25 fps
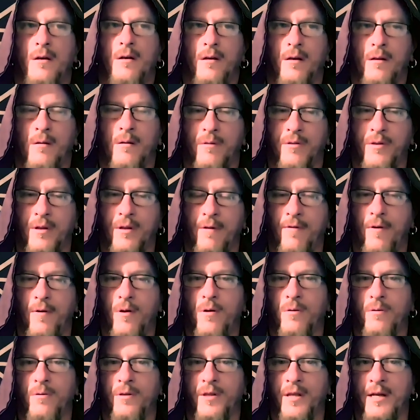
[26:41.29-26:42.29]
you know,
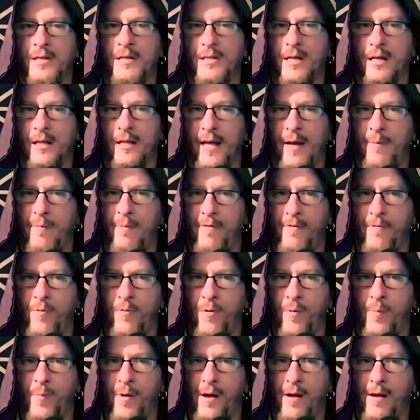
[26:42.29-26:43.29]
difficult things that lay
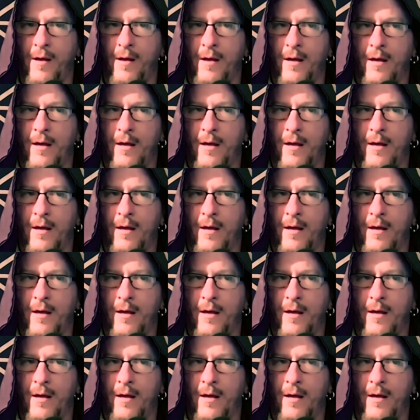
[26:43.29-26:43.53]
before me.